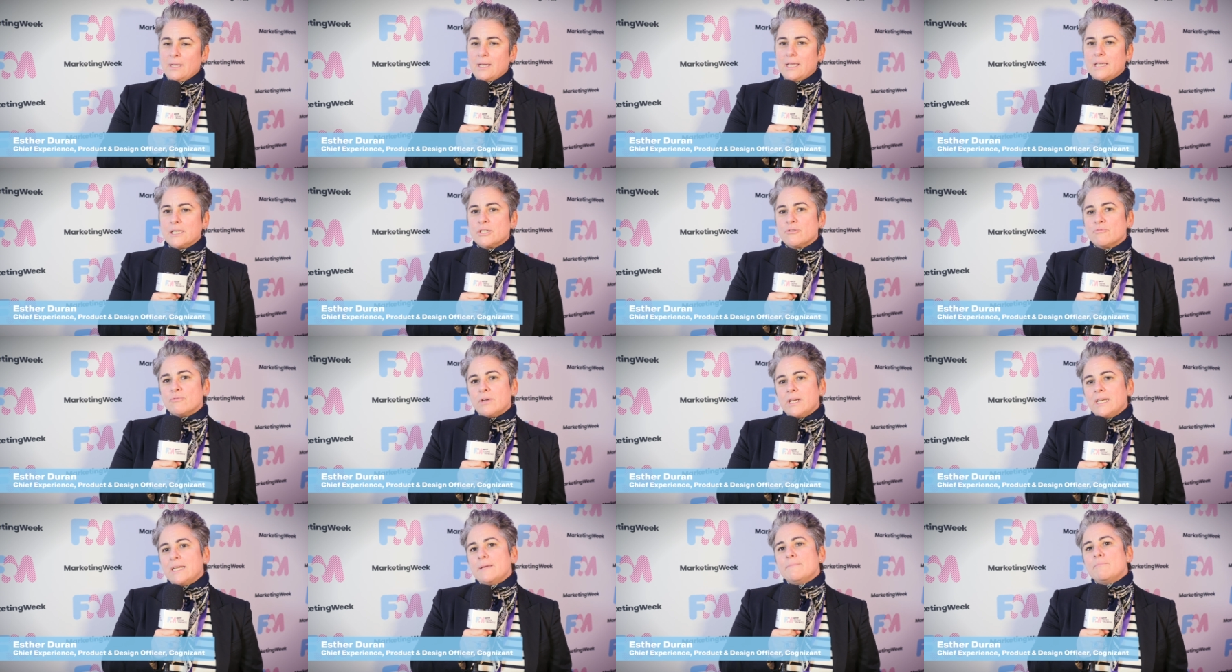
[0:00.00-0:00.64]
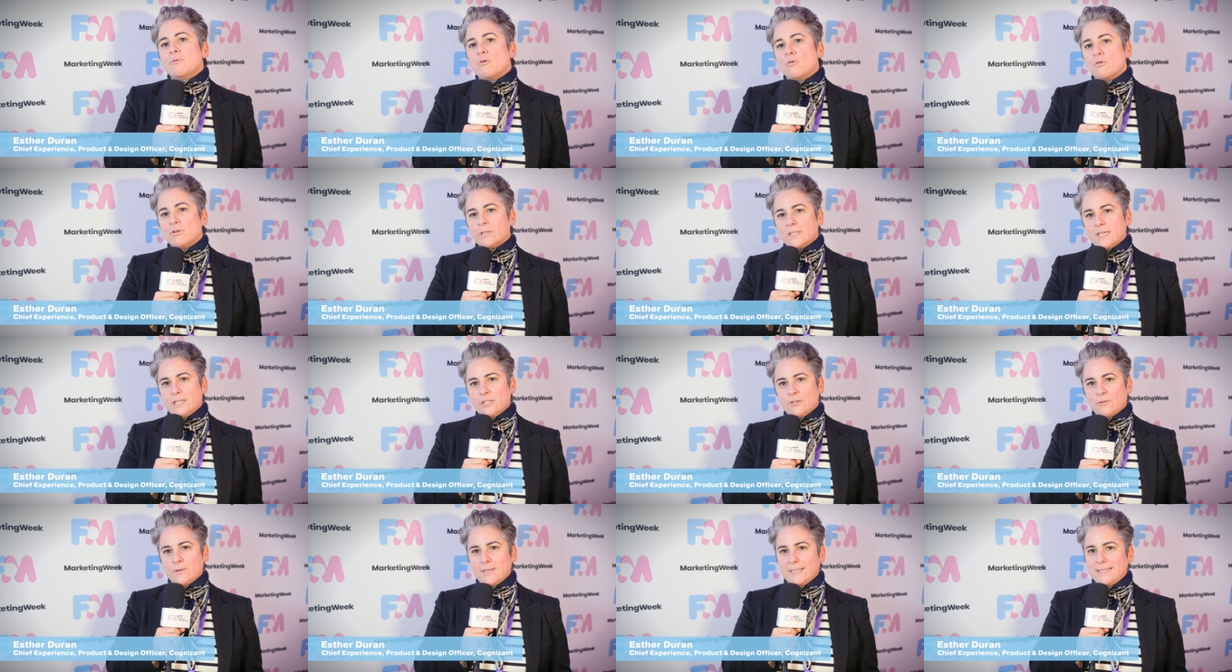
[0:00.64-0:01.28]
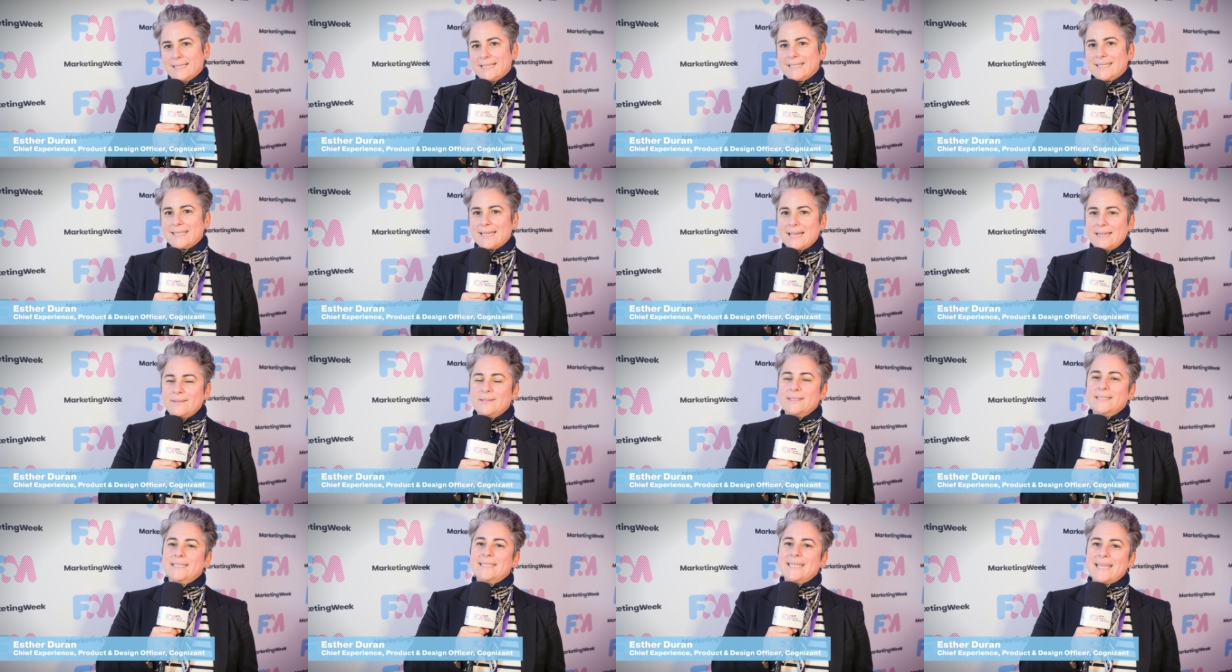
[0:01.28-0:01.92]
it's really important to
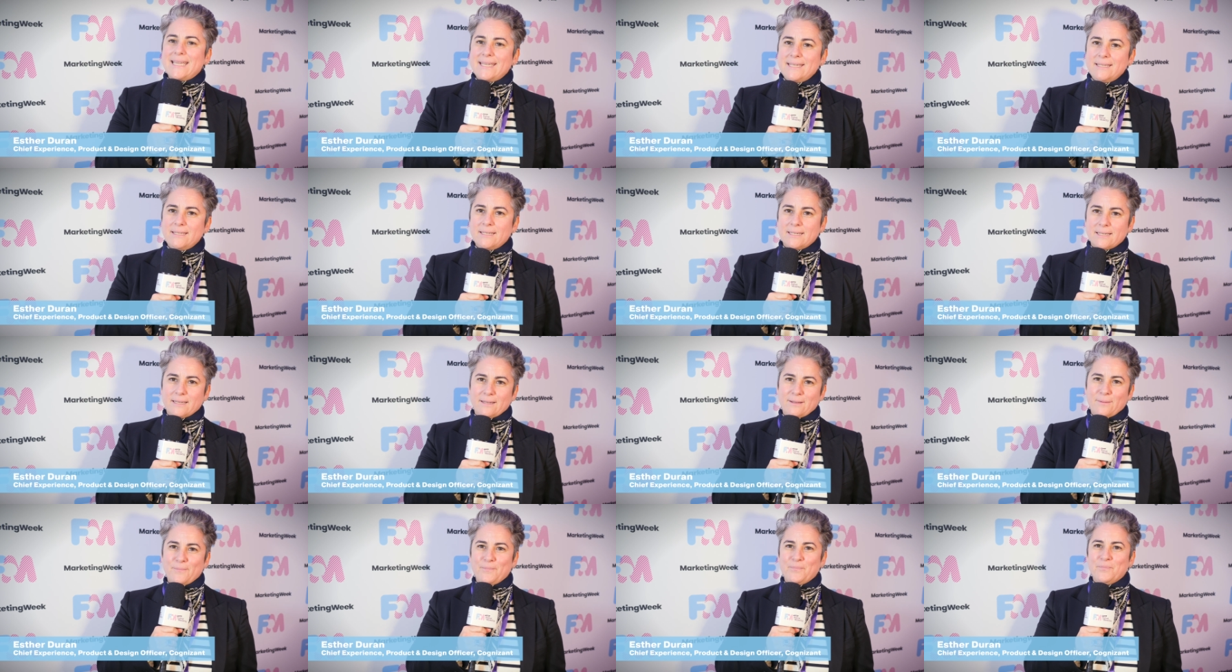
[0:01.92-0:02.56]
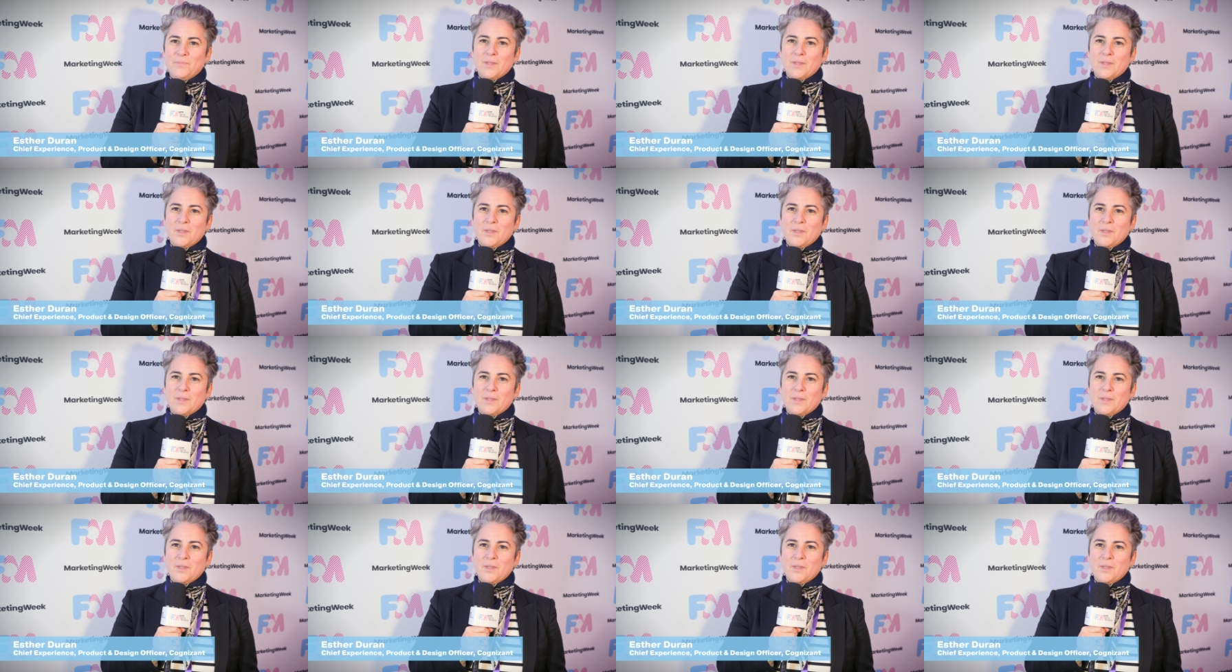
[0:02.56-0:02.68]
understand data